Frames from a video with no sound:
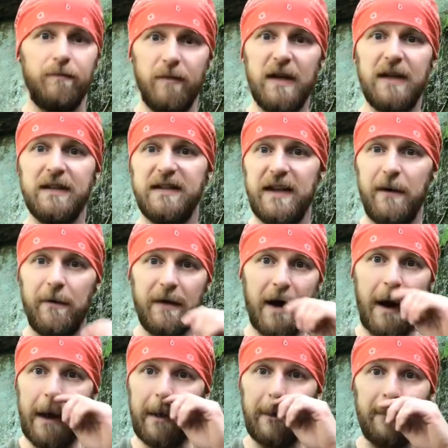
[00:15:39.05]
be continuing to
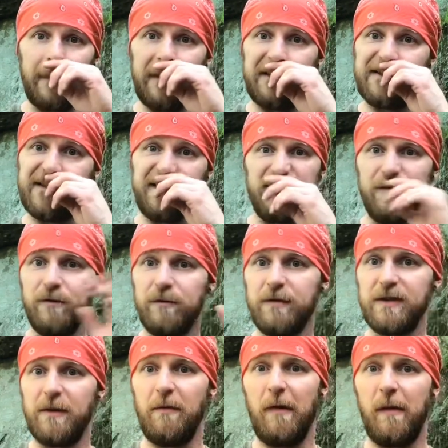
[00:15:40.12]
hike in these and do
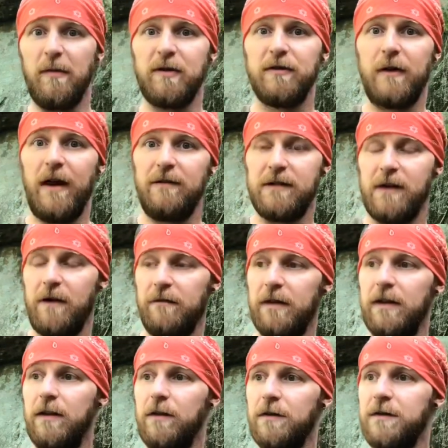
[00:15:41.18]
some of my bushcraft stuff
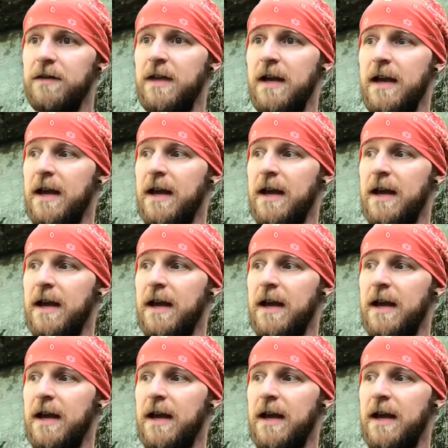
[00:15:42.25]
in those.